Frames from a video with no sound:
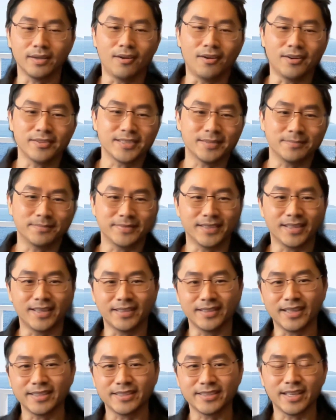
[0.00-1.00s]
awesome.
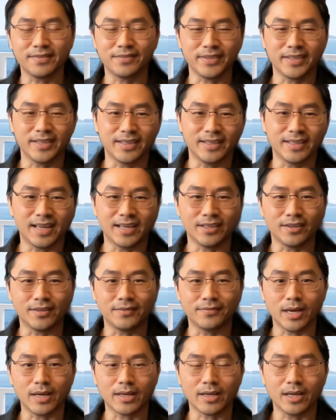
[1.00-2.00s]
That's definitely a lot
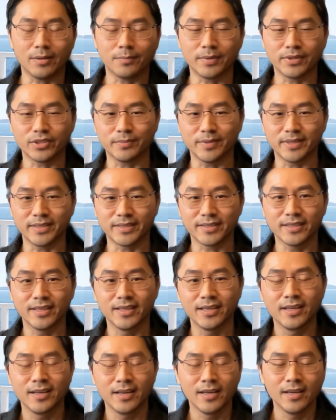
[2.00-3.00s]
of accomplishments.
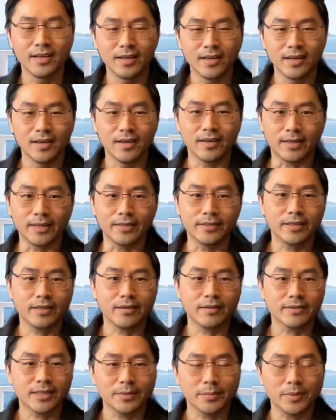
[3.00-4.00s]
Can you
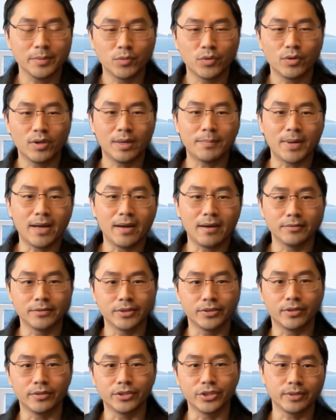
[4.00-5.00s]
tell us a little bit more about,
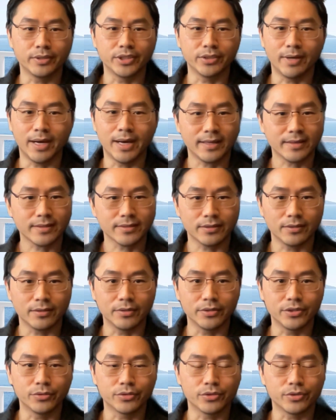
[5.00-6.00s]
UX
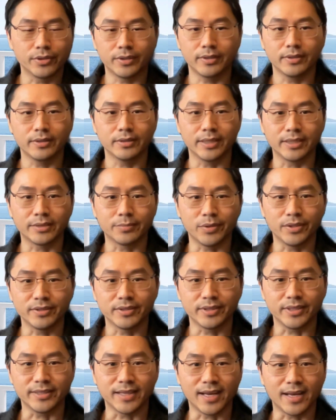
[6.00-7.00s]
or user
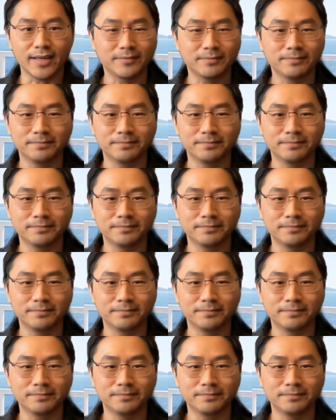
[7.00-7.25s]
experience design?